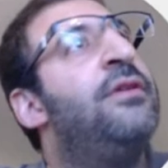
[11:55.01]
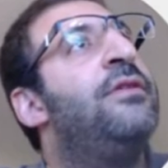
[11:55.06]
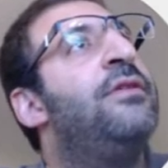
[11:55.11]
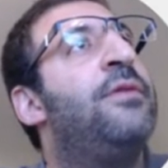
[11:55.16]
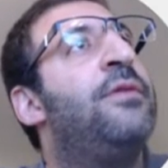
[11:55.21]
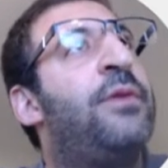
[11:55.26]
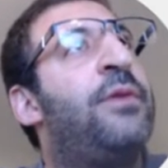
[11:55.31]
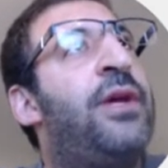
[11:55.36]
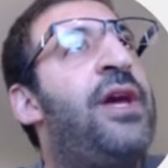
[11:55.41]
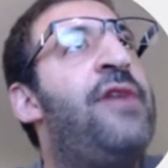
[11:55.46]

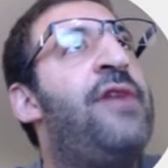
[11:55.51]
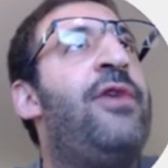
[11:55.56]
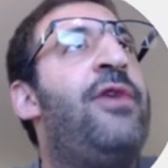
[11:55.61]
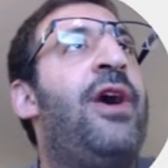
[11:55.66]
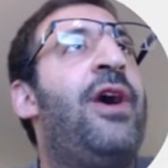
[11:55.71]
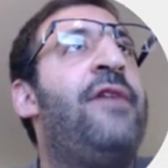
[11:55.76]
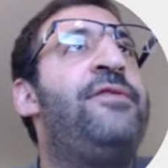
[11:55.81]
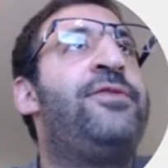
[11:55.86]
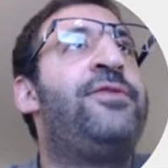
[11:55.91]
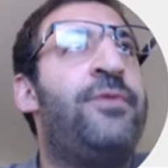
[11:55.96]
Okay, we
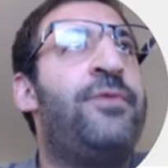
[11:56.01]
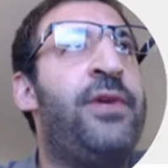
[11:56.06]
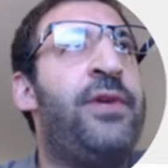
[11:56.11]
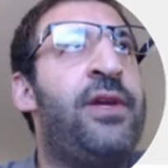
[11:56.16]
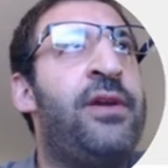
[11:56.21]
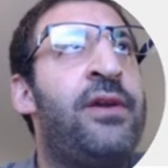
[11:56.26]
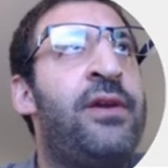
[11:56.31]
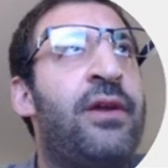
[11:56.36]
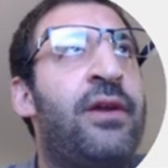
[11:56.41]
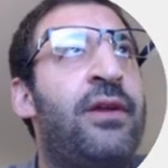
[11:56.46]
have
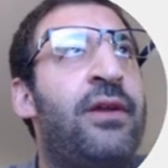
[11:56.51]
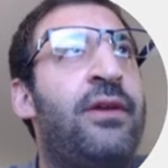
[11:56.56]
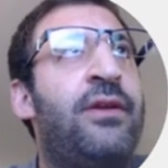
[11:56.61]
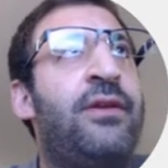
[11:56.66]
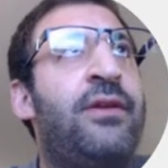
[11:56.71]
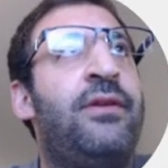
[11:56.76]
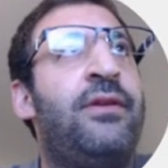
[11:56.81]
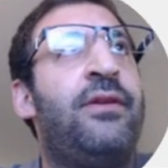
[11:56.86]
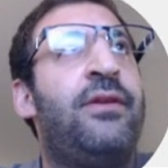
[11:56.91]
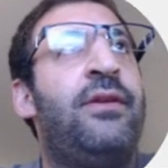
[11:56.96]
string
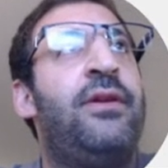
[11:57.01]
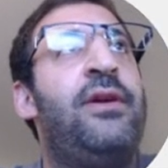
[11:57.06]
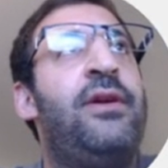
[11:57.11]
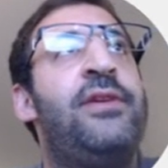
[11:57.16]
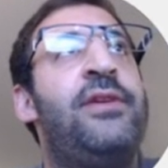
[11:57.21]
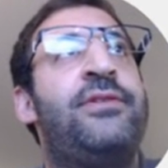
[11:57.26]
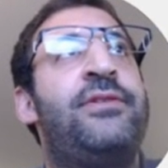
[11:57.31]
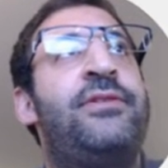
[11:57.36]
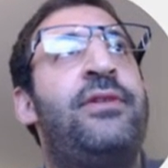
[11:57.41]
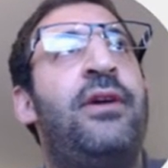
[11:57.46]

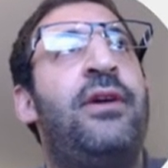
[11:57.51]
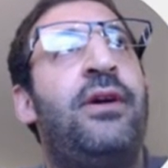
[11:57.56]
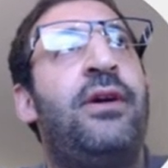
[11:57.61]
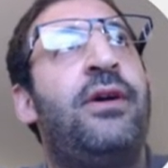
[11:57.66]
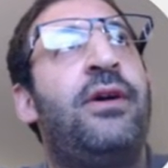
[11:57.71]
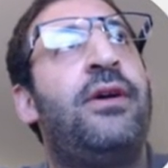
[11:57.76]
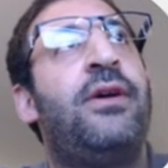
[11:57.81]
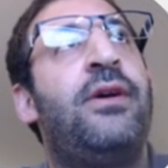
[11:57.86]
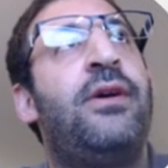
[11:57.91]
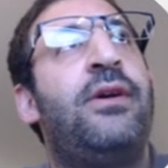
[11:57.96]
is
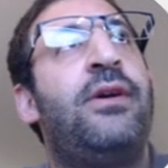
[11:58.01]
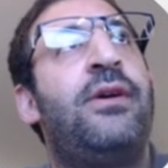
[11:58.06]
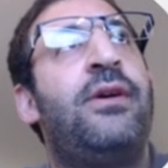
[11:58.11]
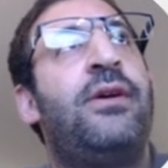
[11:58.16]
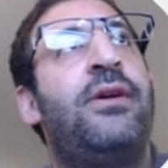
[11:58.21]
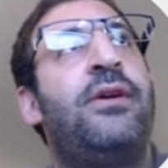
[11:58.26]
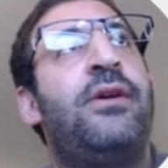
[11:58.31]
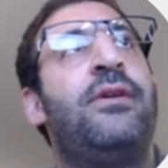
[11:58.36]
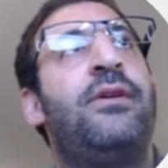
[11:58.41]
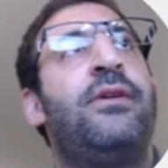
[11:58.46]

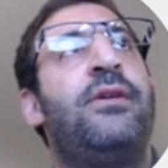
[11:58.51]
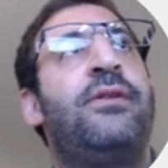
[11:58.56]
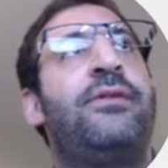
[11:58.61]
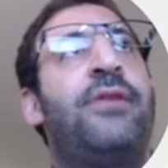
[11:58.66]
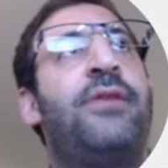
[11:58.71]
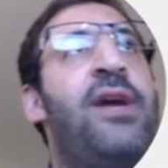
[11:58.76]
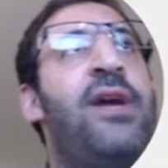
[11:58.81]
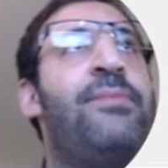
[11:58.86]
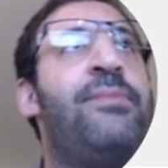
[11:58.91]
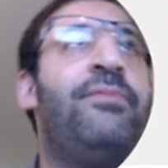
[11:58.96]
the
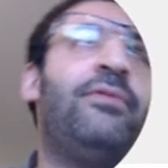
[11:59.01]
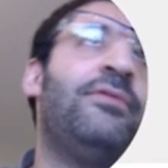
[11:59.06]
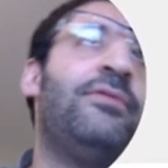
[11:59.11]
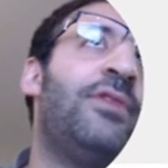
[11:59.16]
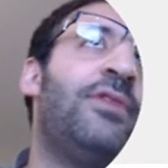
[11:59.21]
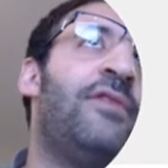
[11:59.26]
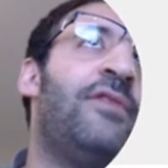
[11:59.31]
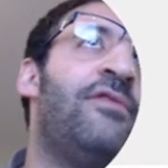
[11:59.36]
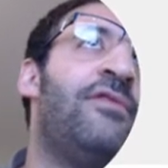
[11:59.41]
type of the